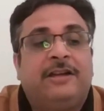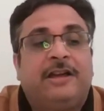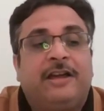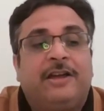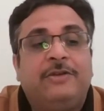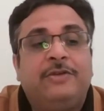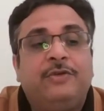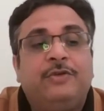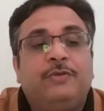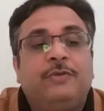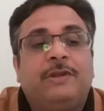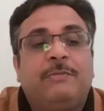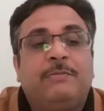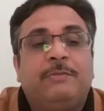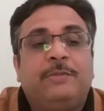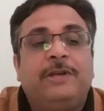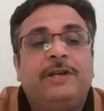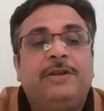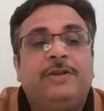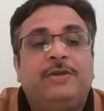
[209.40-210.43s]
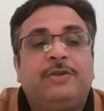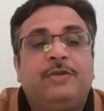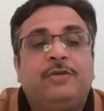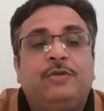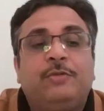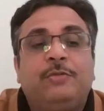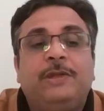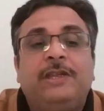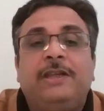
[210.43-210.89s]
and you were built
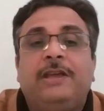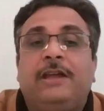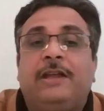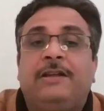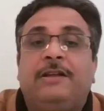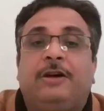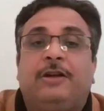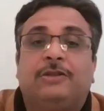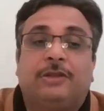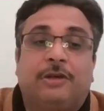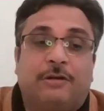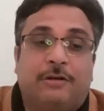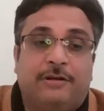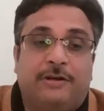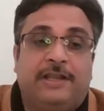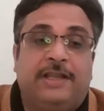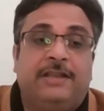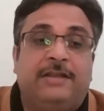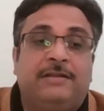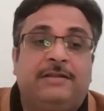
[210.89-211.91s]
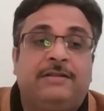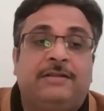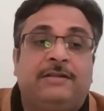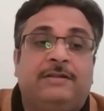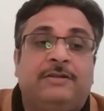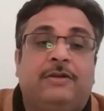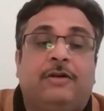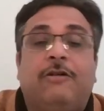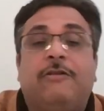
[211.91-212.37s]
to be an authority
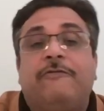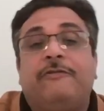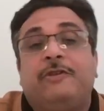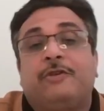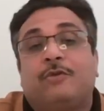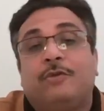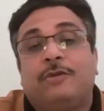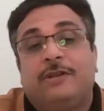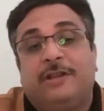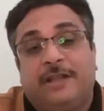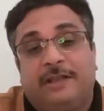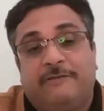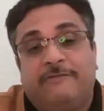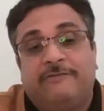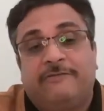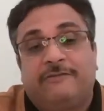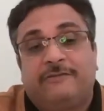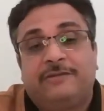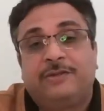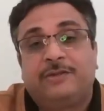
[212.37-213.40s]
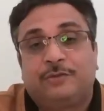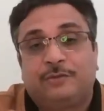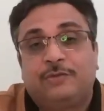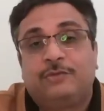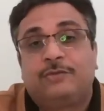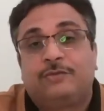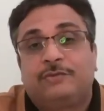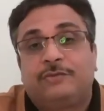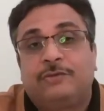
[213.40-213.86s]
of your own life.
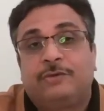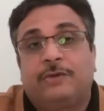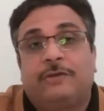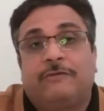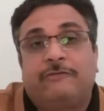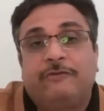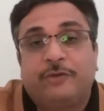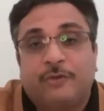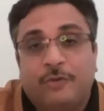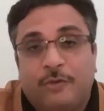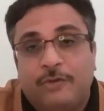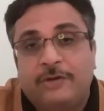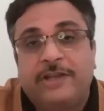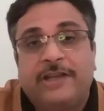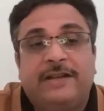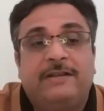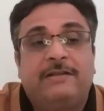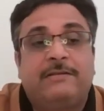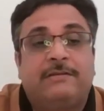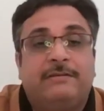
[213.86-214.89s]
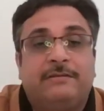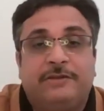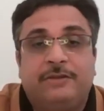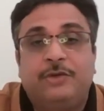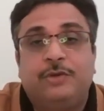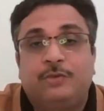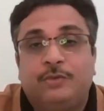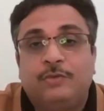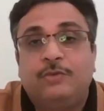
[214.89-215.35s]
So if you don't get,
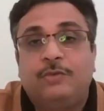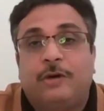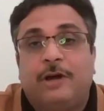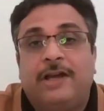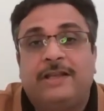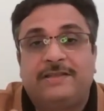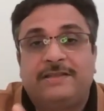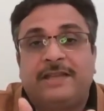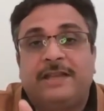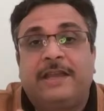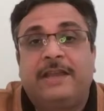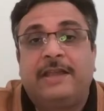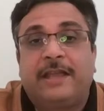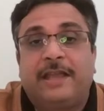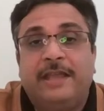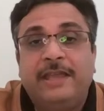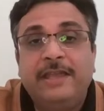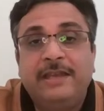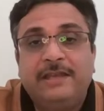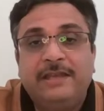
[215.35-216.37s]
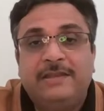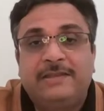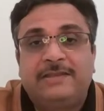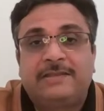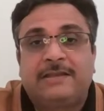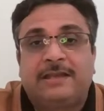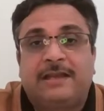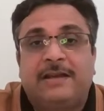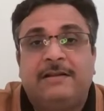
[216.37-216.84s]
you as a
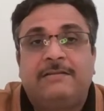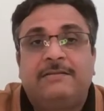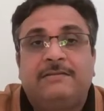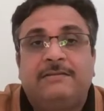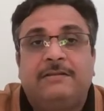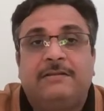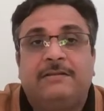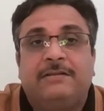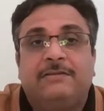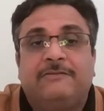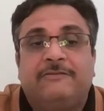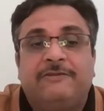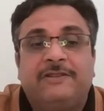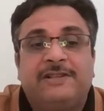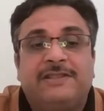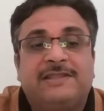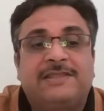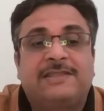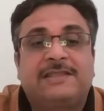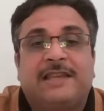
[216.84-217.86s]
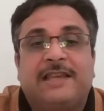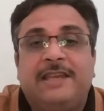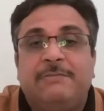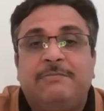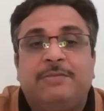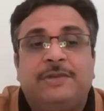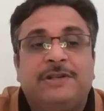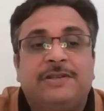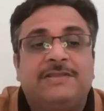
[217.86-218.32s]
Aries first
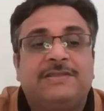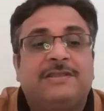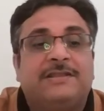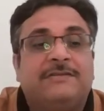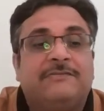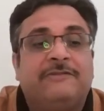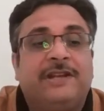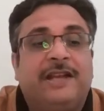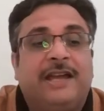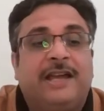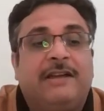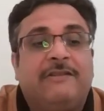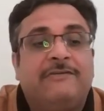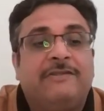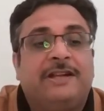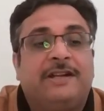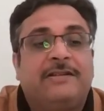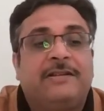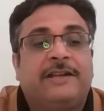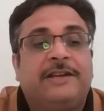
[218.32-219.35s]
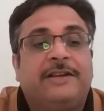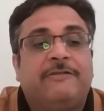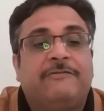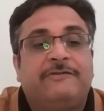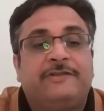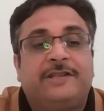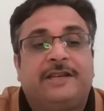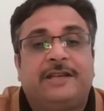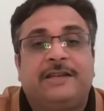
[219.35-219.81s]
sign person will have that kind
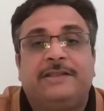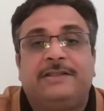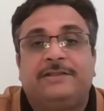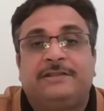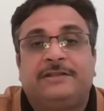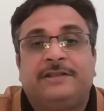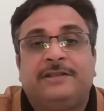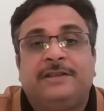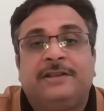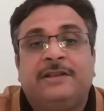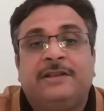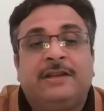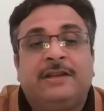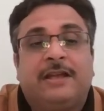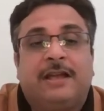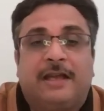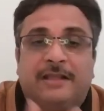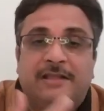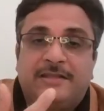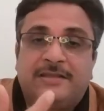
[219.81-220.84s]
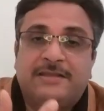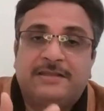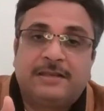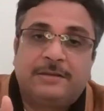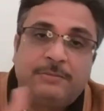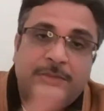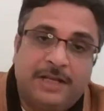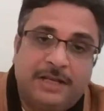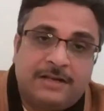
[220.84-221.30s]
of challenge. And
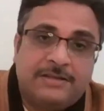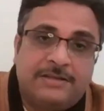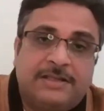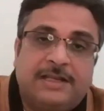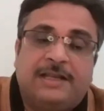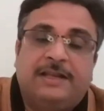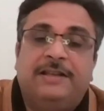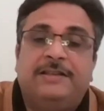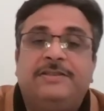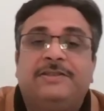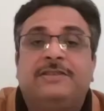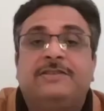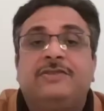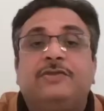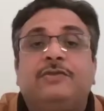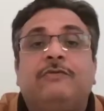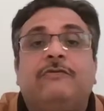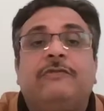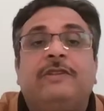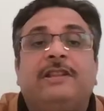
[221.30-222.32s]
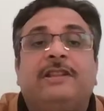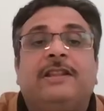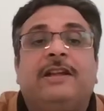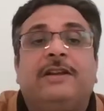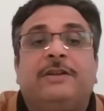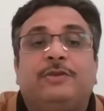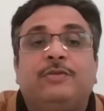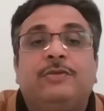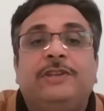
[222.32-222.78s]
similar challenges, you feel
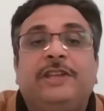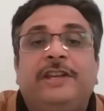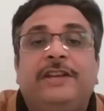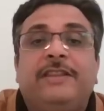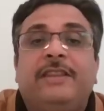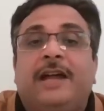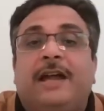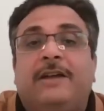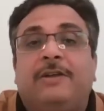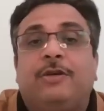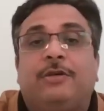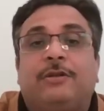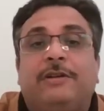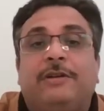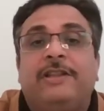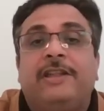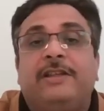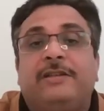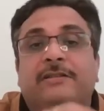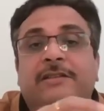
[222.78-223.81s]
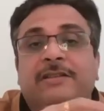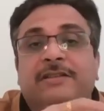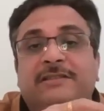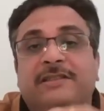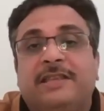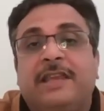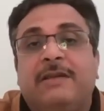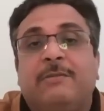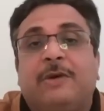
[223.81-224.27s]
that you need the authority in the
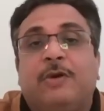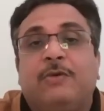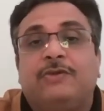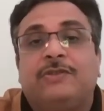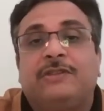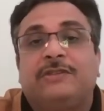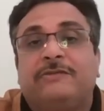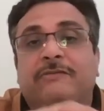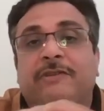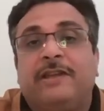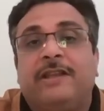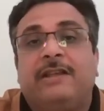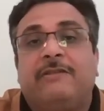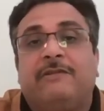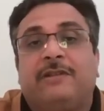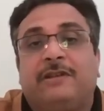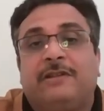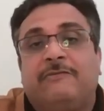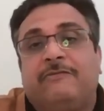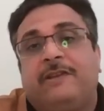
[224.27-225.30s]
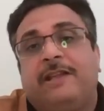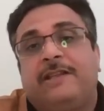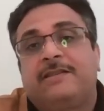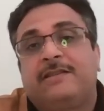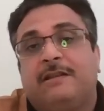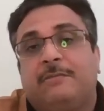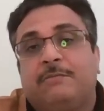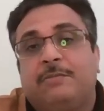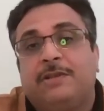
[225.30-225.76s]
same houses wherever. If, for
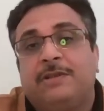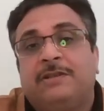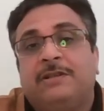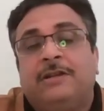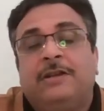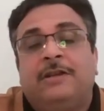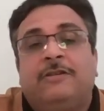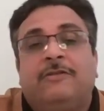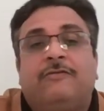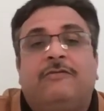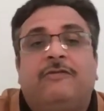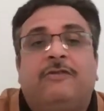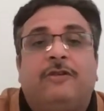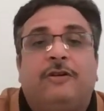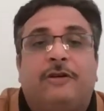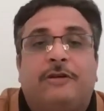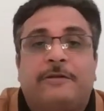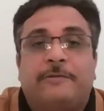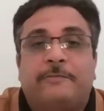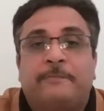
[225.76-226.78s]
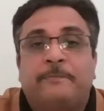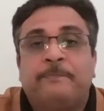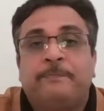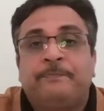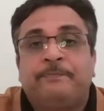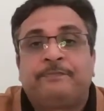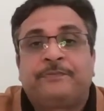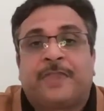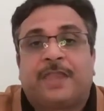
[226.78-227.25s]
example, for
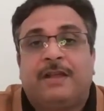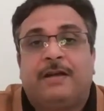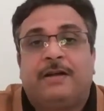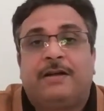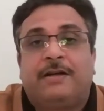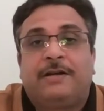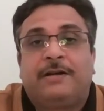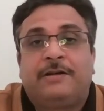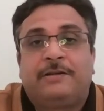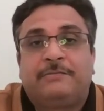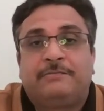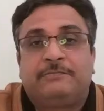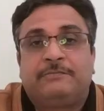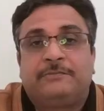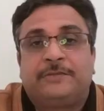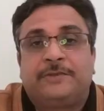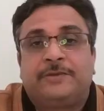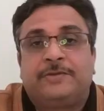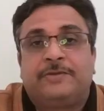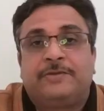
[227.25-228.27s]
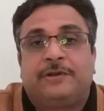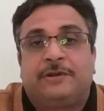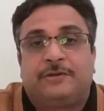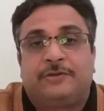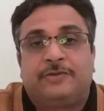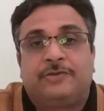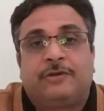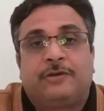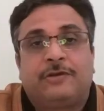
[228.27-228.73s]
a
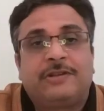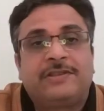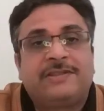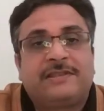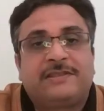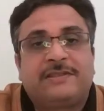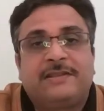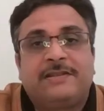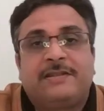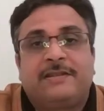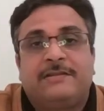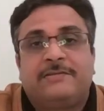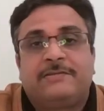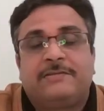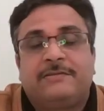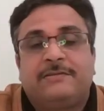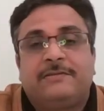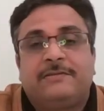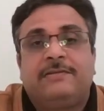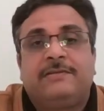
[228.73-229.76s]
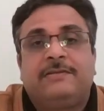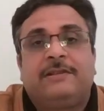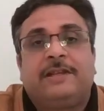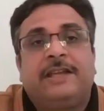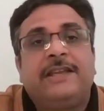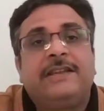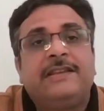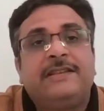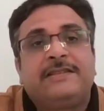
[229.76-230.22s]
Taurus ascendant, the
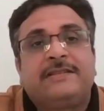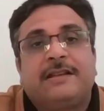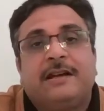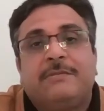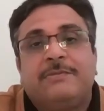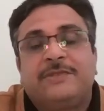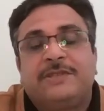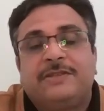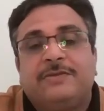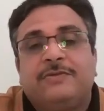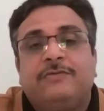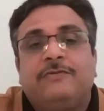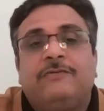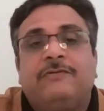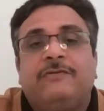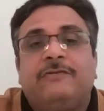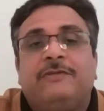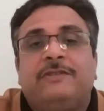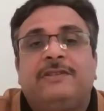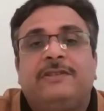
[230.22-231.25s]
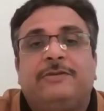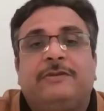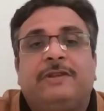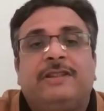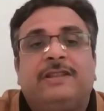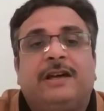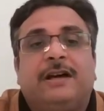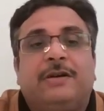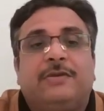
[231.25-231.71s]
Aries comes into
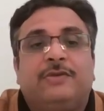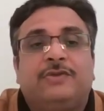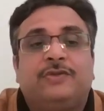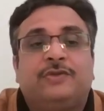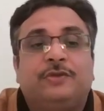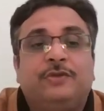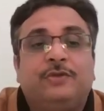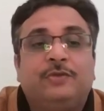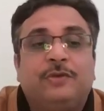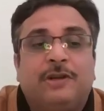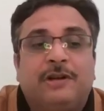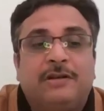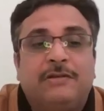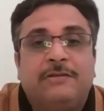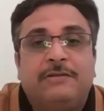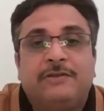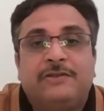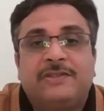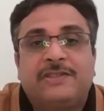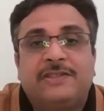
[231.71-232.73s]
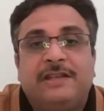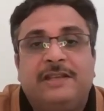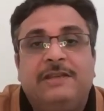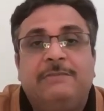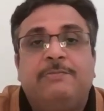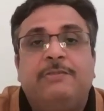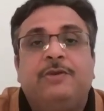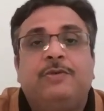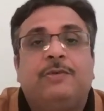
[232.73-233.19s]
12th house. So your
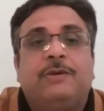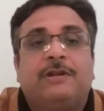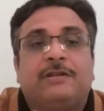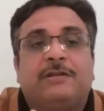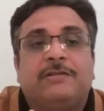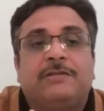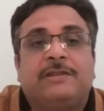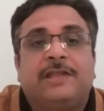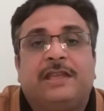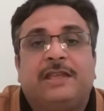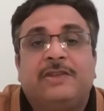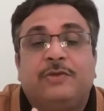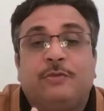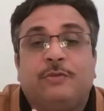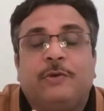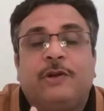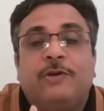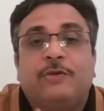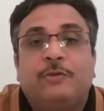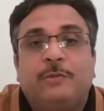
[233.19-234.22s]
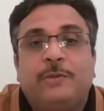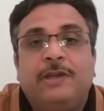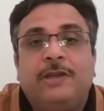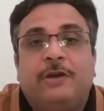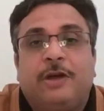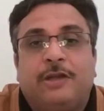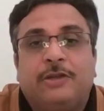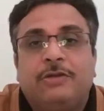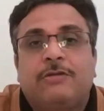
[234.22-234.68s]
sleep, your thing, you want to
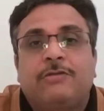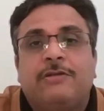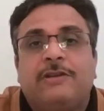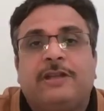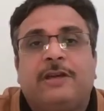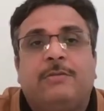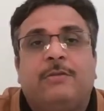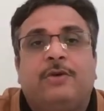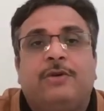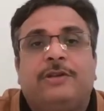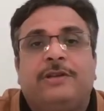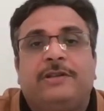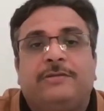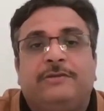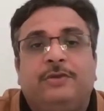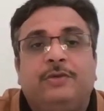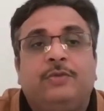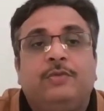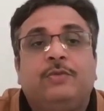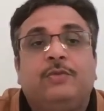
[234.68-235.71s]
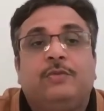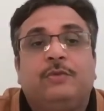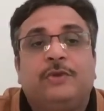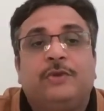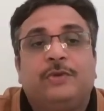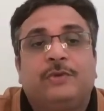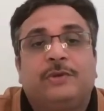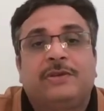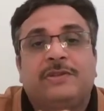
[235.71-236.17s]
be authority about it.
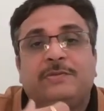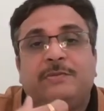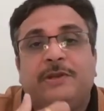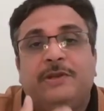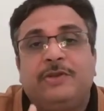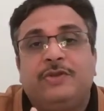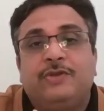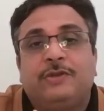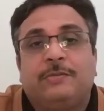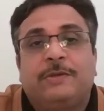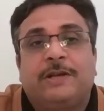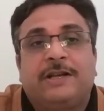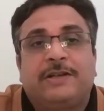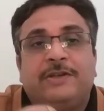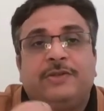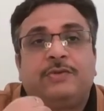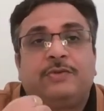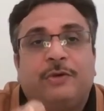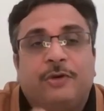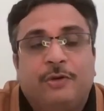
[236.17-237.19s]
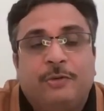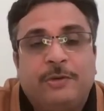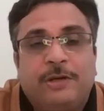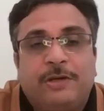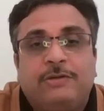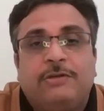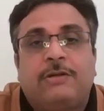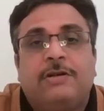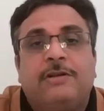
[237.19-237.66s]
Your spiritual practice, you want to be
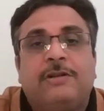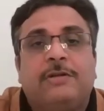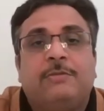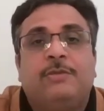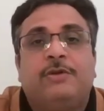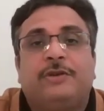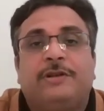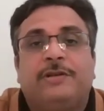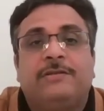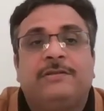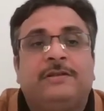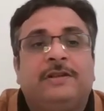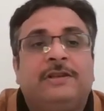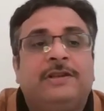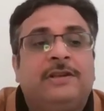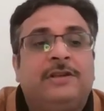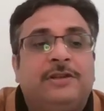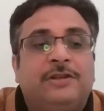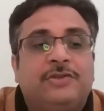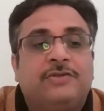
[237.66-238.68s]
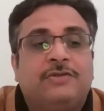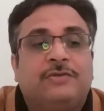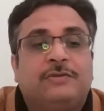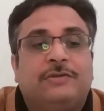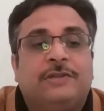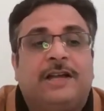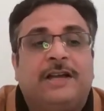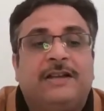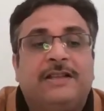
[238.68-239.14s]
authority about it. So
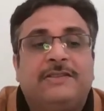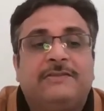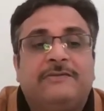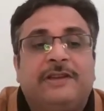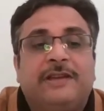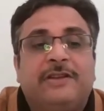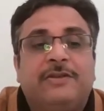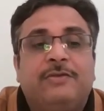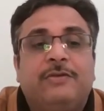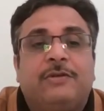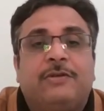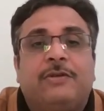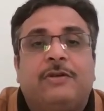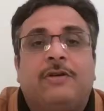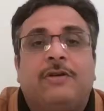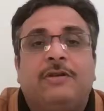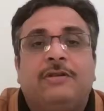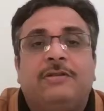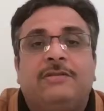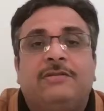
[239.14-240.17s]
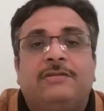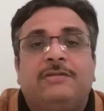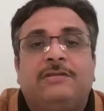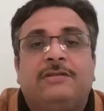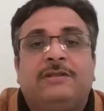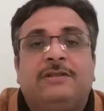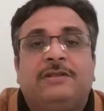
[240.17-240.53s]
that is where your all